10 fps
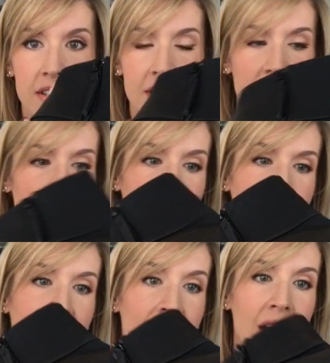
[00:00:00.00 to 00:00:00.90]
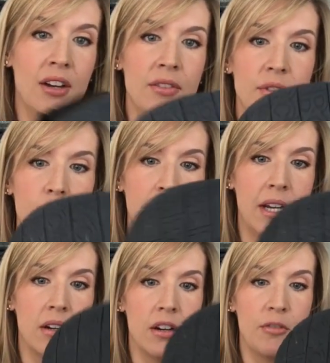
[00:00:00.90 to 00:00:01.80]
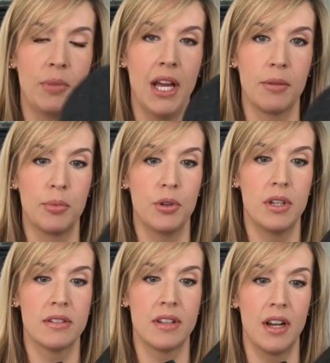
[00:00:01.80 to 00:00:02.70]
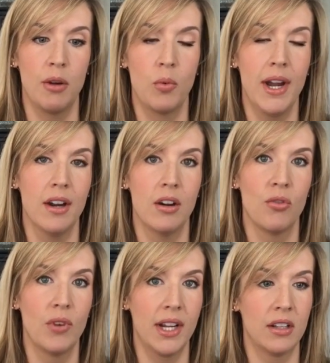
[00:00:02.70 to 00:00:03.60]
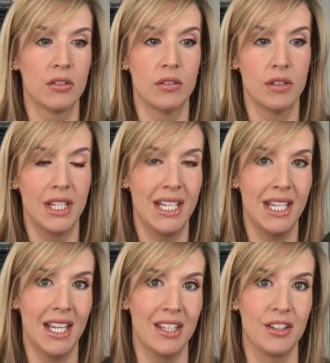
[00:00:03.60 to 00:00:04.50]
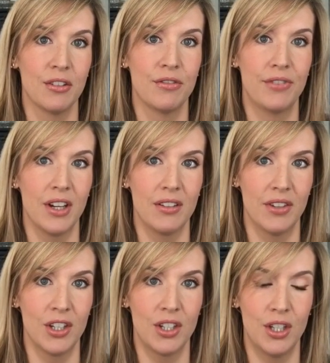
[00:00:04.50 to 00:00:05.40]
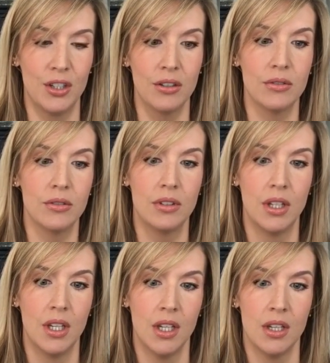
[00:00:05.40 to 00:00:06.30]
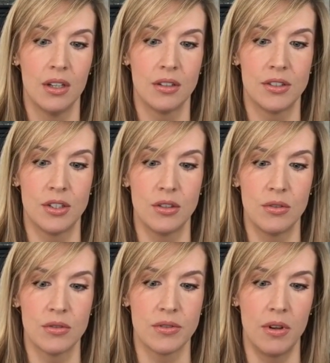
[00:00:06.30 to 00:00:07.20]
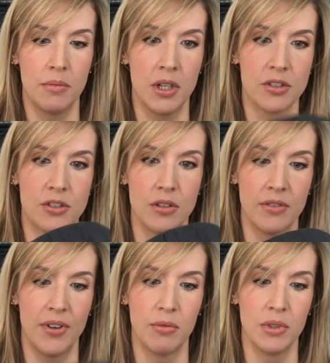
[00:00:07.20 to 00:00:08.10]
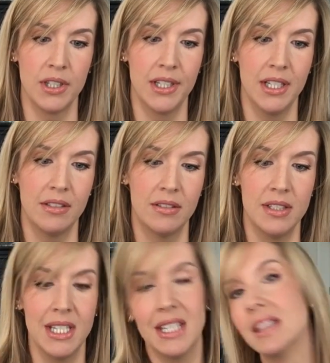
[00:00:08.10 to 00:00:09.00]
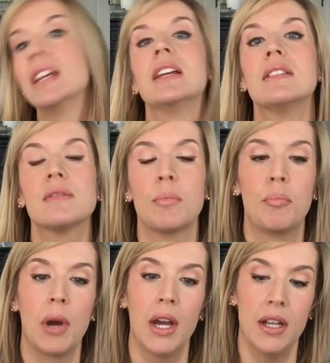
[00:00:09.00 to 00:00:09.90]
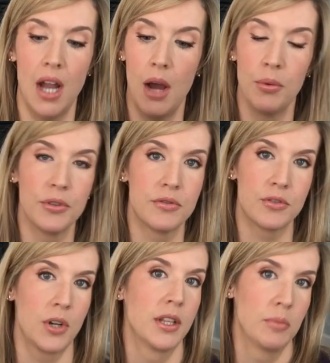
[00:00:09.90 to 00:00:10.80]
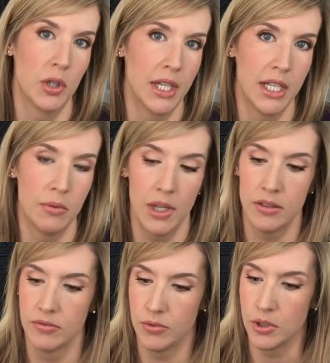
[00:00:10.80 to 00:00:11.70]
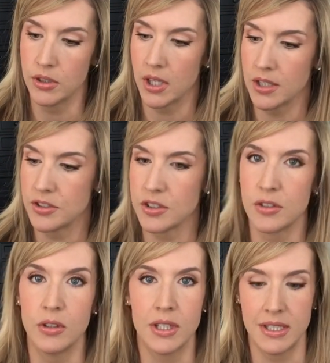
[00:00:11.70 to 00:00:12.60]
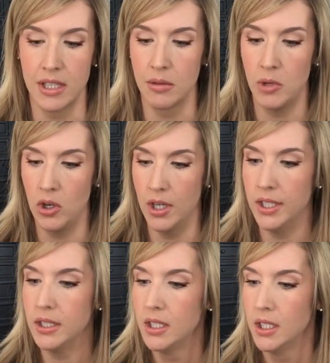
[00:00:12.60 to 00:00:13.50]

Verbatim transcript: is that I have a pair of black booties that I wear regularly, and they're very, very cute too, so I'm not sure if I really need these, but I will try them on anyway for you guys, just so you can see them on.